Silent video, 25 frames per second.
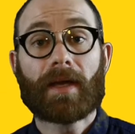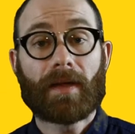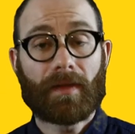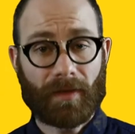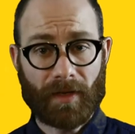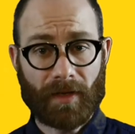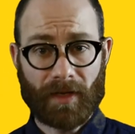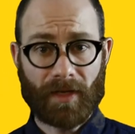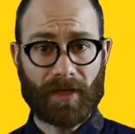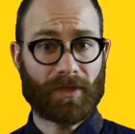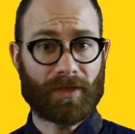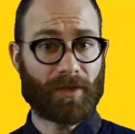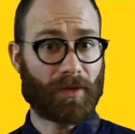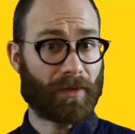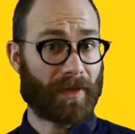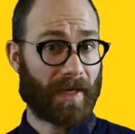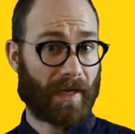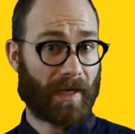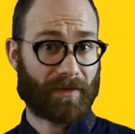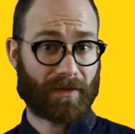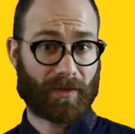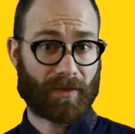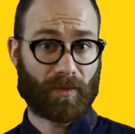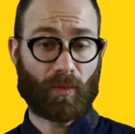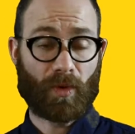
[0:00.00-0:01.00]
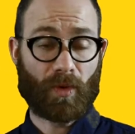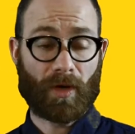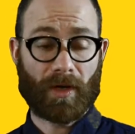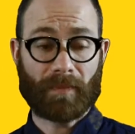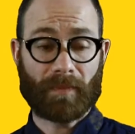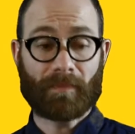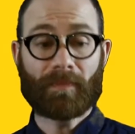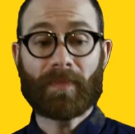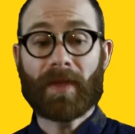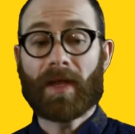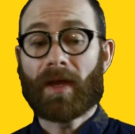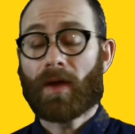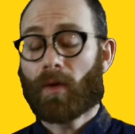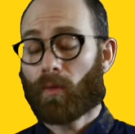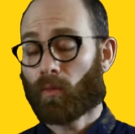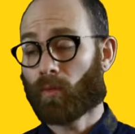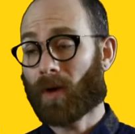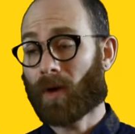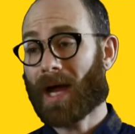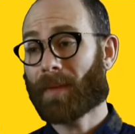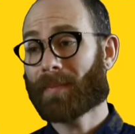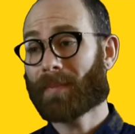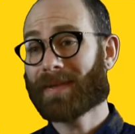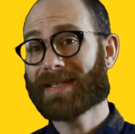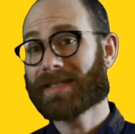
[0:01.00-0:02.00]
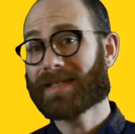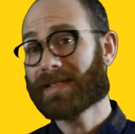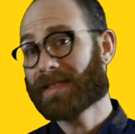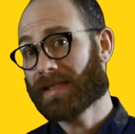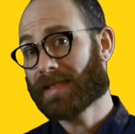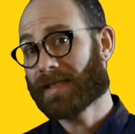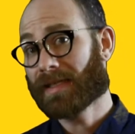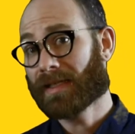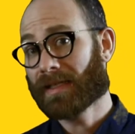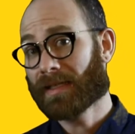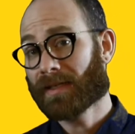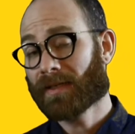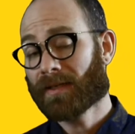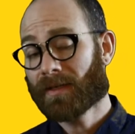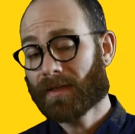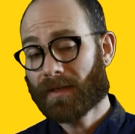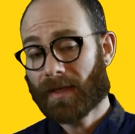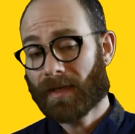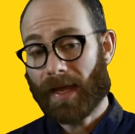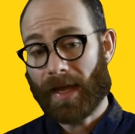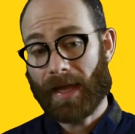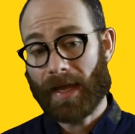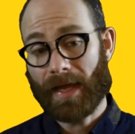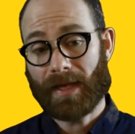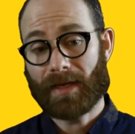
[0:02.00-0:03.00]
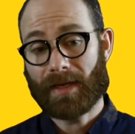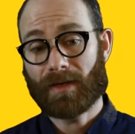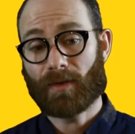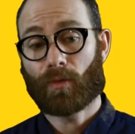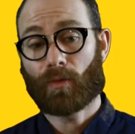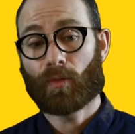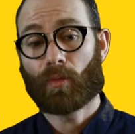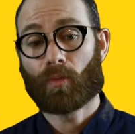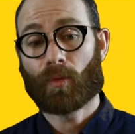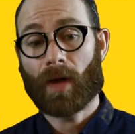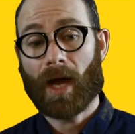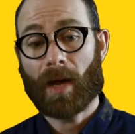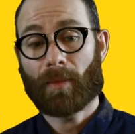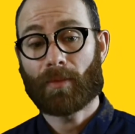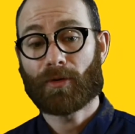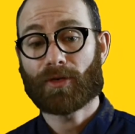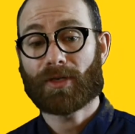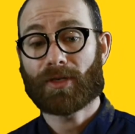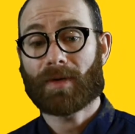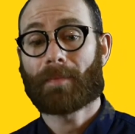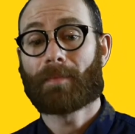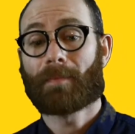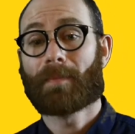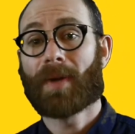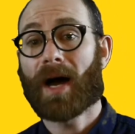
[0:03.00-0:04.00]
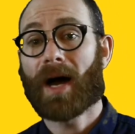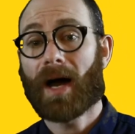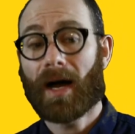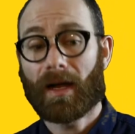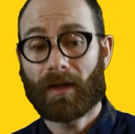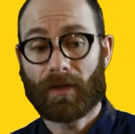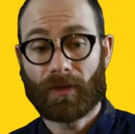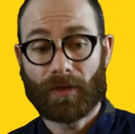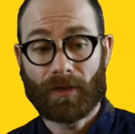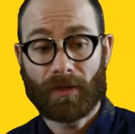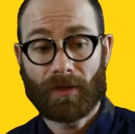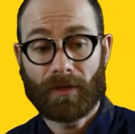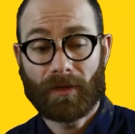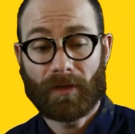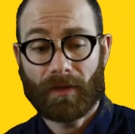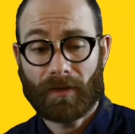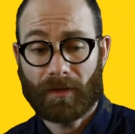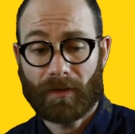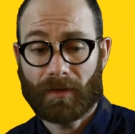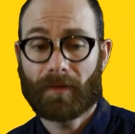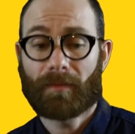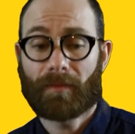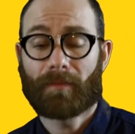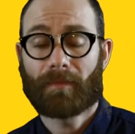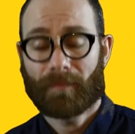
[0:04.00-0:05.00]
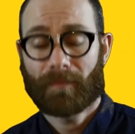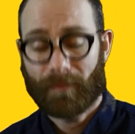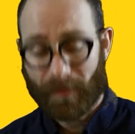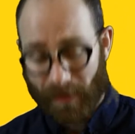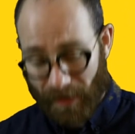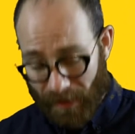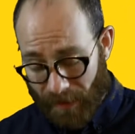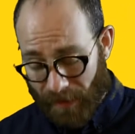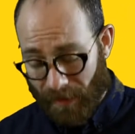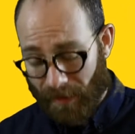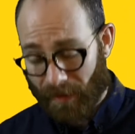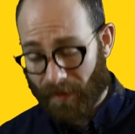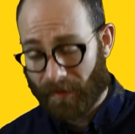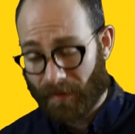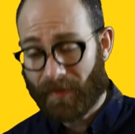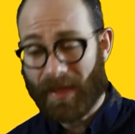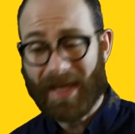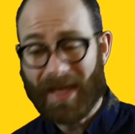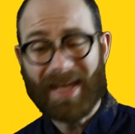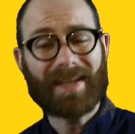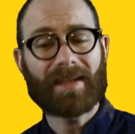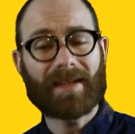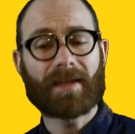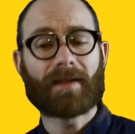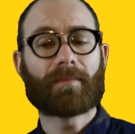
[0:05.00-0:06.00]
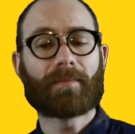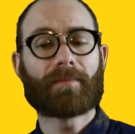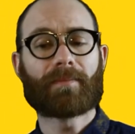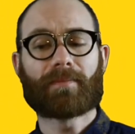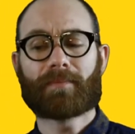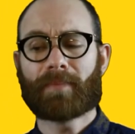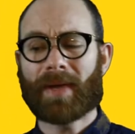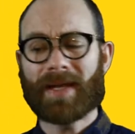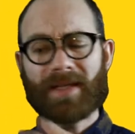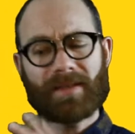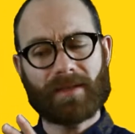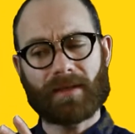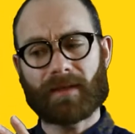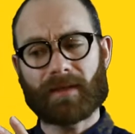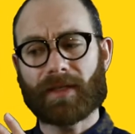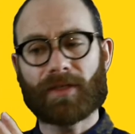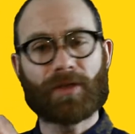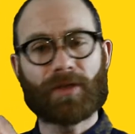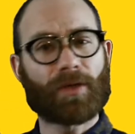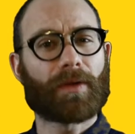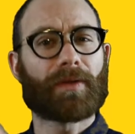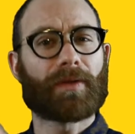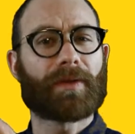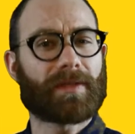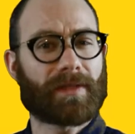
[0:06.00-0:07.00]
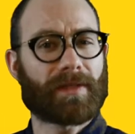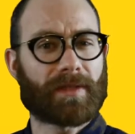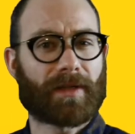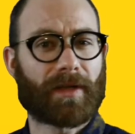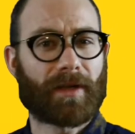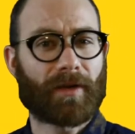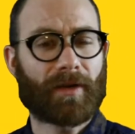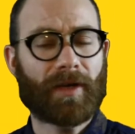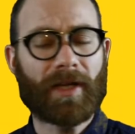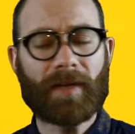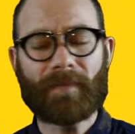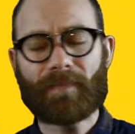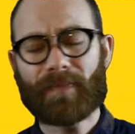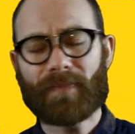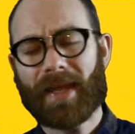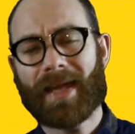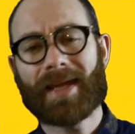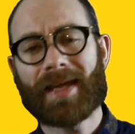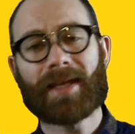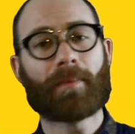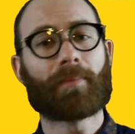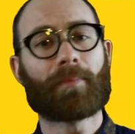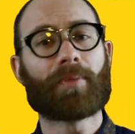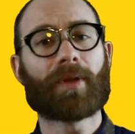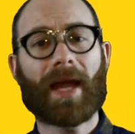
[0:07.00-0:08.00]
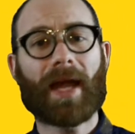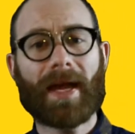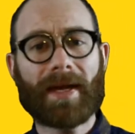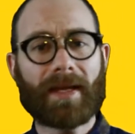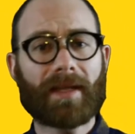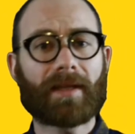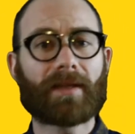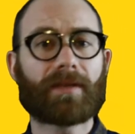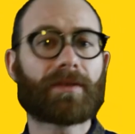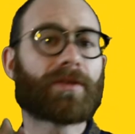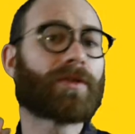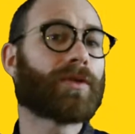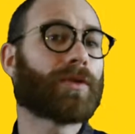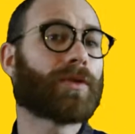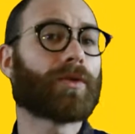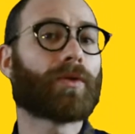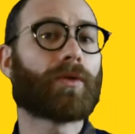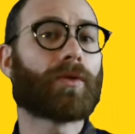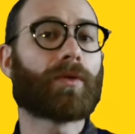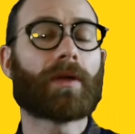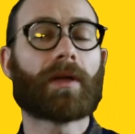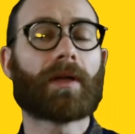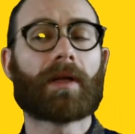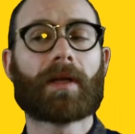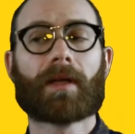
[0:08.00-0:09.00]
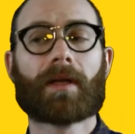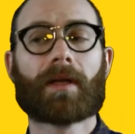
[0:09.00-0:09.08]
Then in 2001, Robyn, Dean, and Robert Pollard, they basically took this theory and applied it to